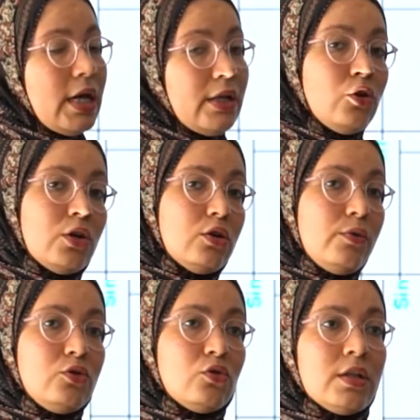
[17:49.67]
And you are
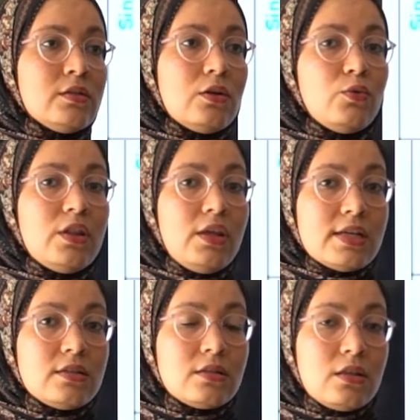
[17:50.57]
going to answer with
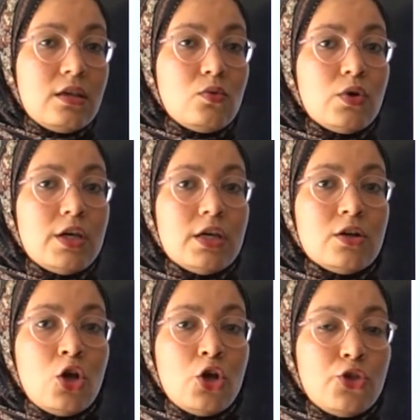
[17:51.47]
yes, they
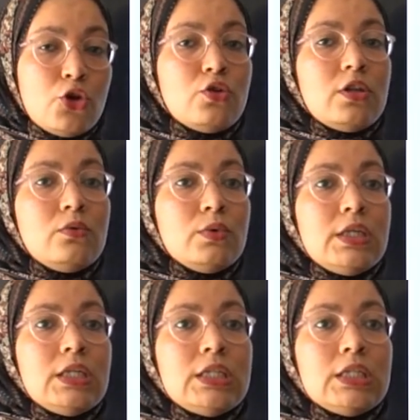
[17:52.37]
were, no, they
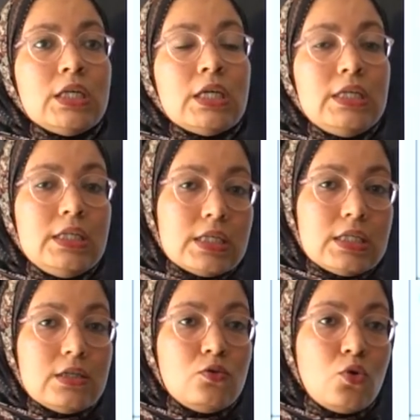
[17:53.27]
weren't,
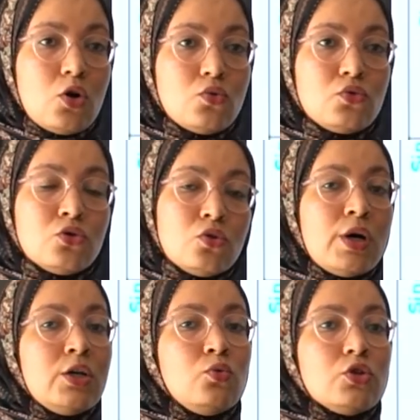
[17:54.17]
yes, I was, no,
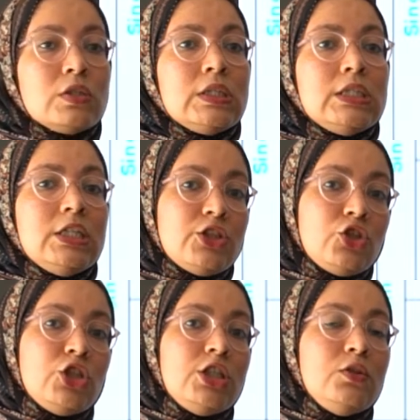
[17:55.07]
I wasn't,
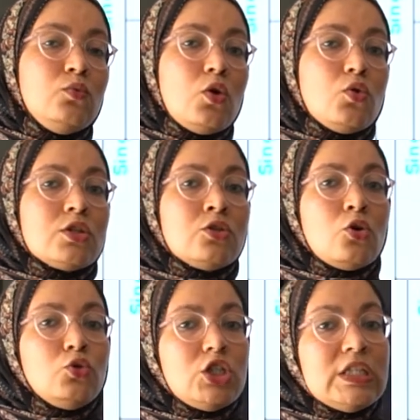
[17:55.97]
yes, she was,
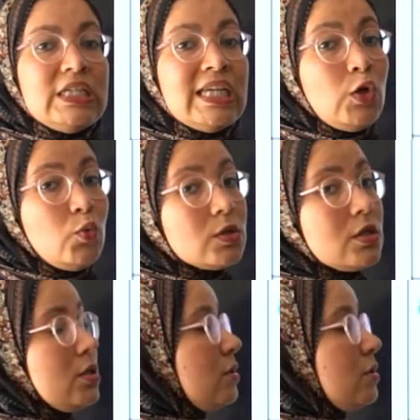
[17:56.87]
no, she wasn't,